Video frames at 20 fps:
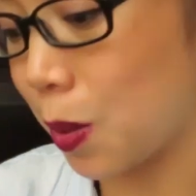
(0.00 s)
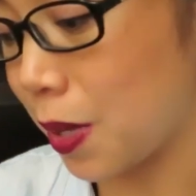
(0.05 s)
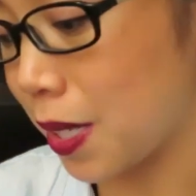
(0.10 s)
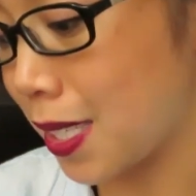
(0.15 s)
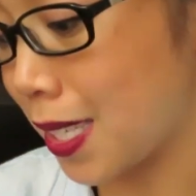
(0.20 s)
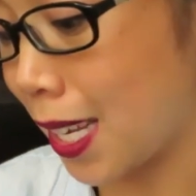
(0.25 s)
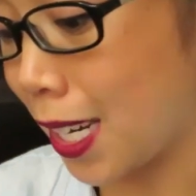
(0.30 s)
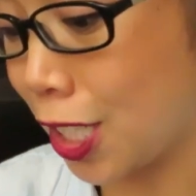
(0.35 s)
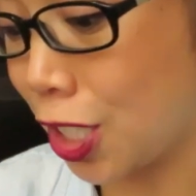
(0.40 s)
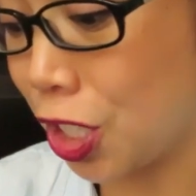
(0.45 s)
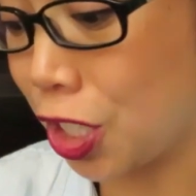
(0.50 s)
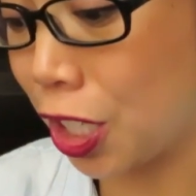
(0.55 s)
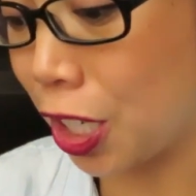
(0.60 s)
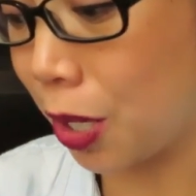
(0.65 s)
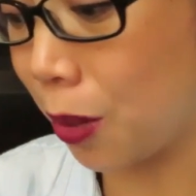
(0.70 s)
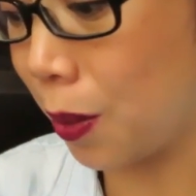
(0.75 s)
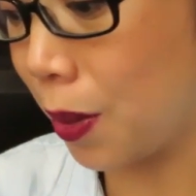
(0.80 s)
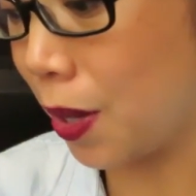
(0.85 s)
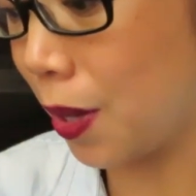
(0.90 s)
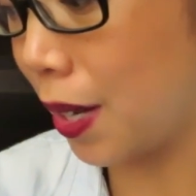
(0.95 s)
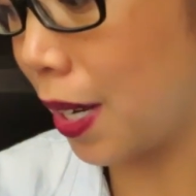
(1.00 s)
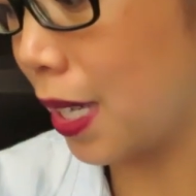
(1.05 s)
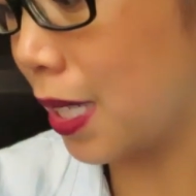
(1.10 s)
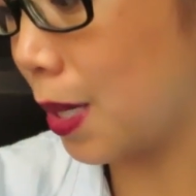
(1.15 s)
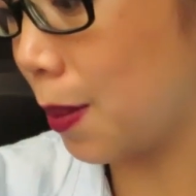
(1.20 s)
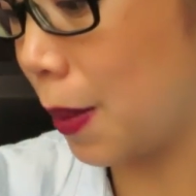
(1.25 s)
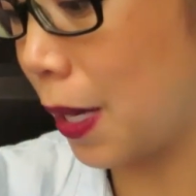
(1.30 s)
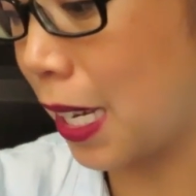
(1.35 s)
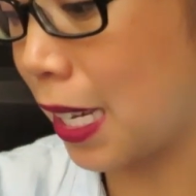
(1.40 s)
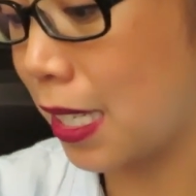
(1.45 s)
So excited to share with you
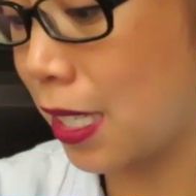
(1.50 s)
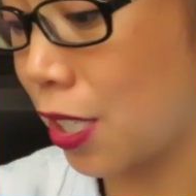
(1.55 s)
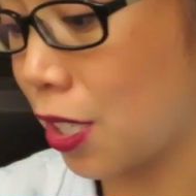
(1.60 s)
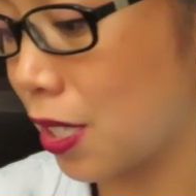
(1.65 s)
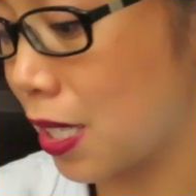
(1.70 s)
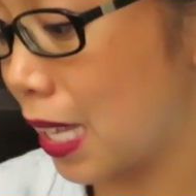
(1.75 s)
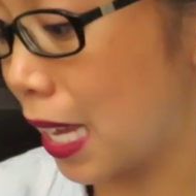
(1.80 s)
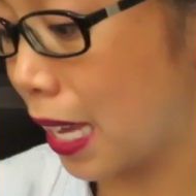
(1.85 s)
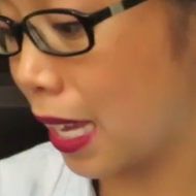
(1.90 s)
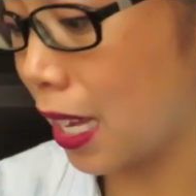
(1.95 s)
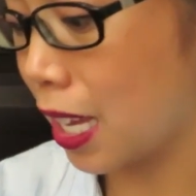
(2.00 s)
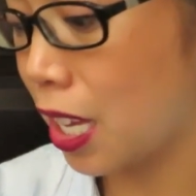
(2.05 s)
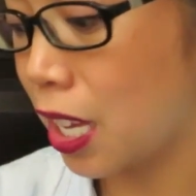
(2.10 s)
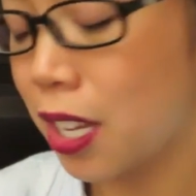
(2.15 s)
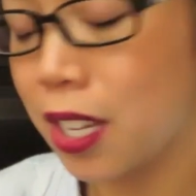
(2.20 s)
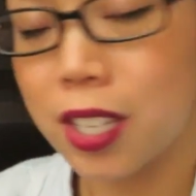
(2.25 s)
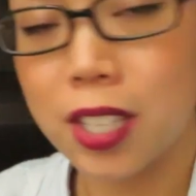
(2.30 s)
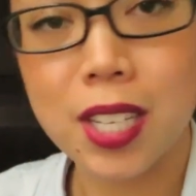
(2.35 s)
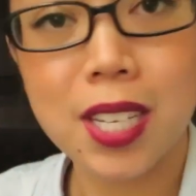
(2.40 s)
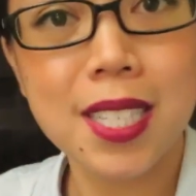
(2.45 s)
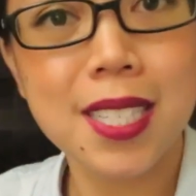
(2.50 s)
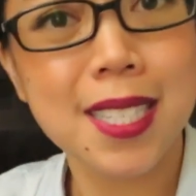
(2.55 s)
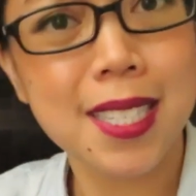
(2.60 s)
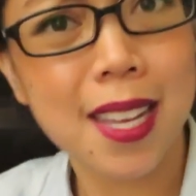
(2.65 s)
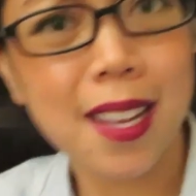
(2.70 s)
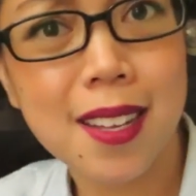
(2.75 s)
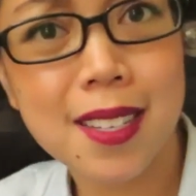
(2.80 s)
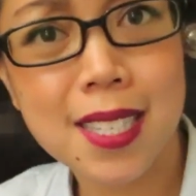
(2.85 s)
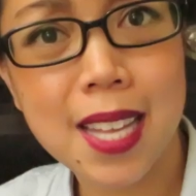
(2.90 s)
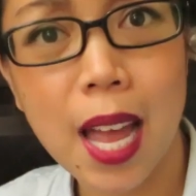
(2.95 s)
guys because there's like good
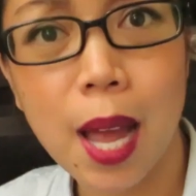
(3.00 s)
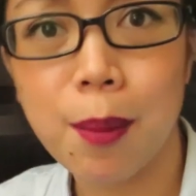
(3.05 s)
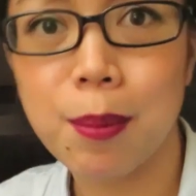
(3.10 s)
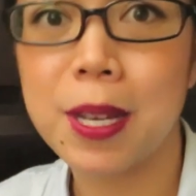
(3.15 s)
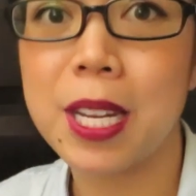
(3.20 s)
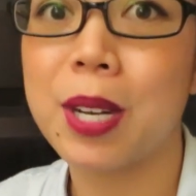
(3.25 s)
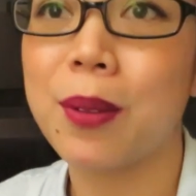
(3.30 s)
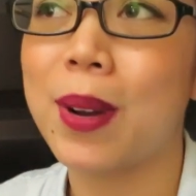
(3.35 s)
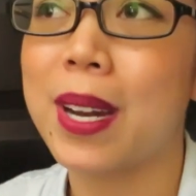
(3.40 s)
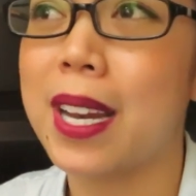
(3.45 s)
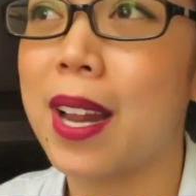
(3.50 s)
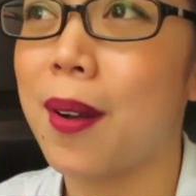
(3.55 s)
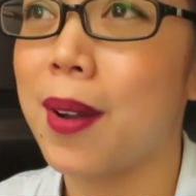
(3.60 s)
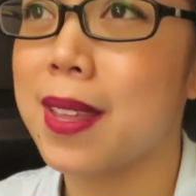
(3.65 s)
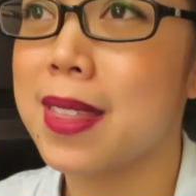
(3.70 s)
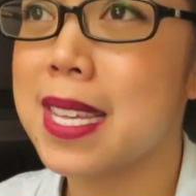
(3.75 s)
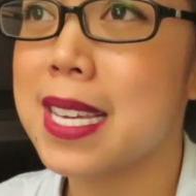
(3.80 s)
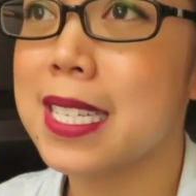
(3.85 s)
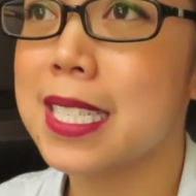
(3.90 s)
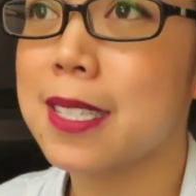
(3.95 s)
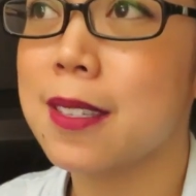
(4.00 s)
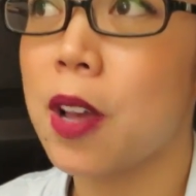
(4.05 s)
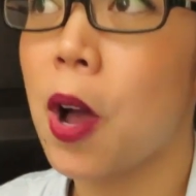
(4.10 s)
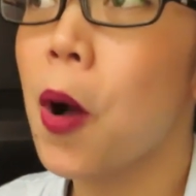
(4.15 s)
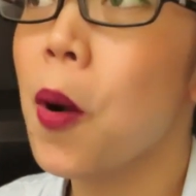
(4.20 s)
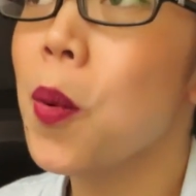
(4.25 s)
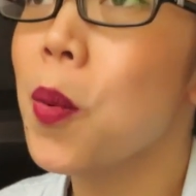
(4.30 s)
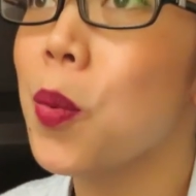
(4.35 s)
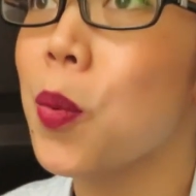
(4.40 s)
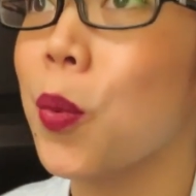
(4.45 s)
sales happening right now. I think it's,
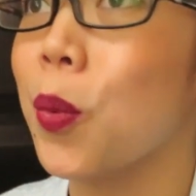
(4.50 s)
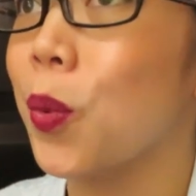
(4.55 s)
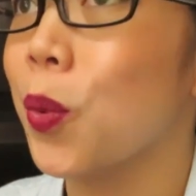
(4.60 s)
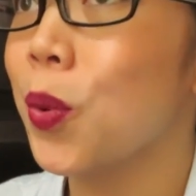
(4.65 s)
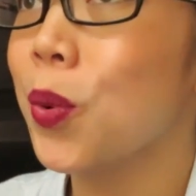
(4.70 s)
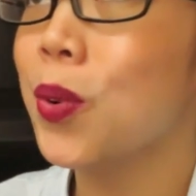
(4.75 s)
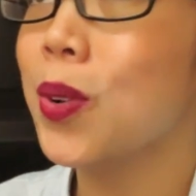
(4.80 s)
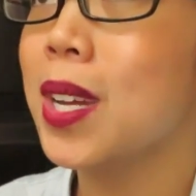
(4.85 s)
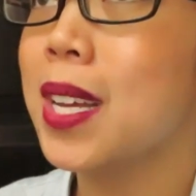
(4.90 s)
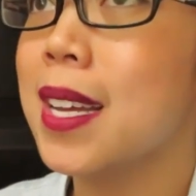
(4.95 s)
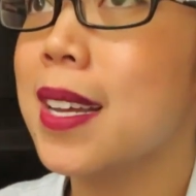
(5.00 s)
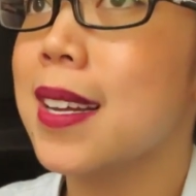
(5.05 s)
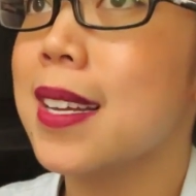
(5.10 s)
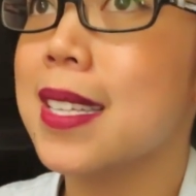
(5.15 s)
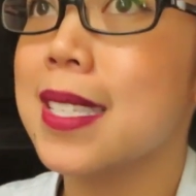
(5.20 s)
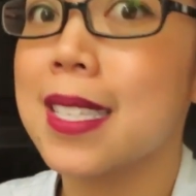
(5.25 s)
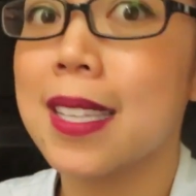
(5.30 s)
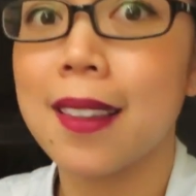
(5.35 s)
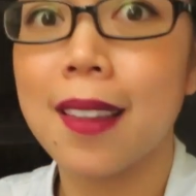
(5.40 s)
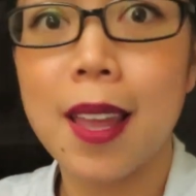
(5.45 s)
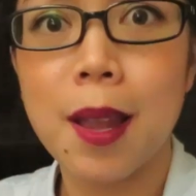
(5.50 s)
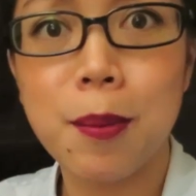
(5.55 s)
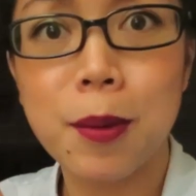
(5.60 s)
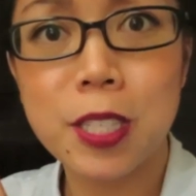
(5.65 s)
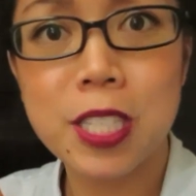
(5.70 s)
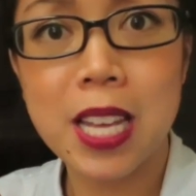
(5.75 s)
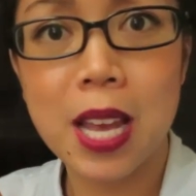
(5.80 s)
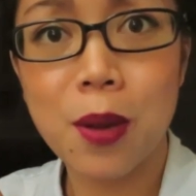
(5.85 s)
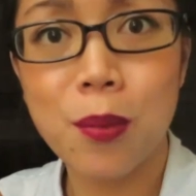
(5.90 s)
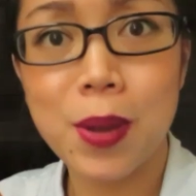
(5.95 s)
oh, it's
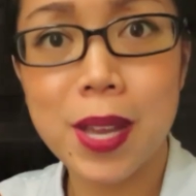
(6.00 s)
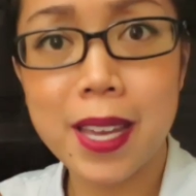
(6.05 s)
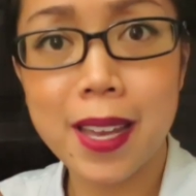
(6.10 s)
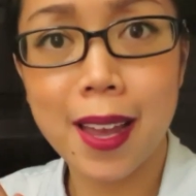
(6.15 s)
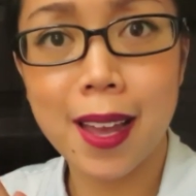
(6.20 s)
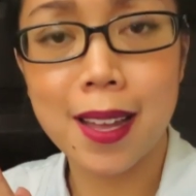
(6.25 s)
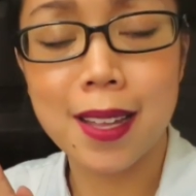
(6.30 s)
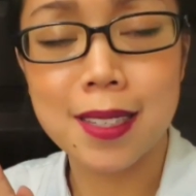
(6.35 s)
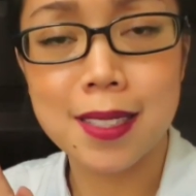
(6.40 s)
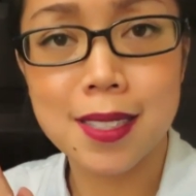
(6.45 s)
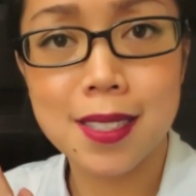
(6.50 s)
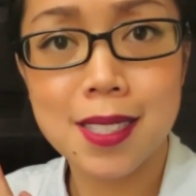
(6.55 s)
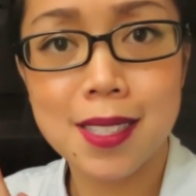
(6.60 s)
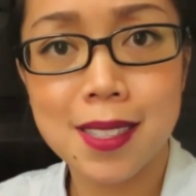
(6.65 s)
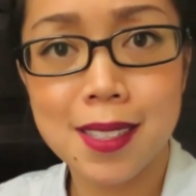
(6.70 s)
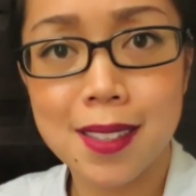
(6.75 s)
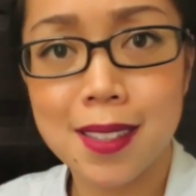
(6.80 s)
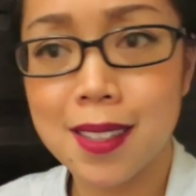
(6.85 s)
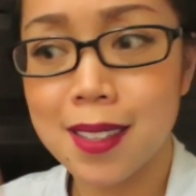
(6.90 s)
Labor Day weekend.